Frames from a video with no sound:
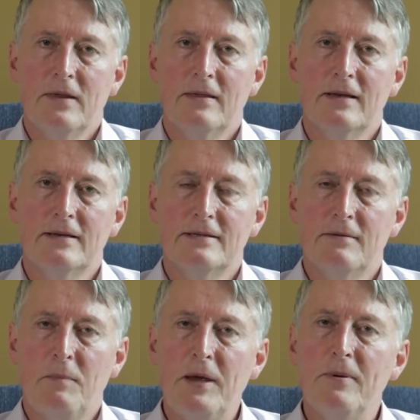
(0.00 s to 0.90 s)
That
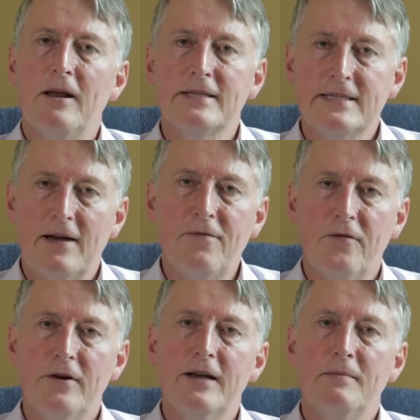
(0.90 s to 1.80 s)
people are
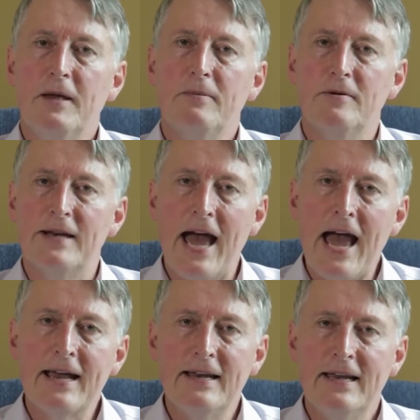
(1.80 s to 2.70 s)
suffering, people are in
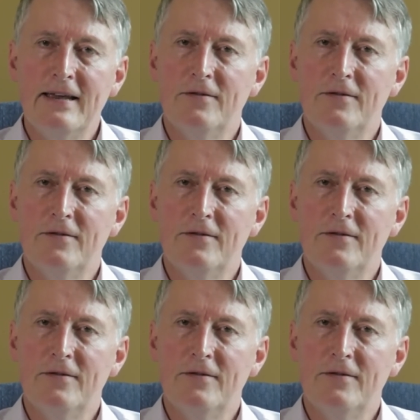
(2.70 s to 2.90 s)
agony.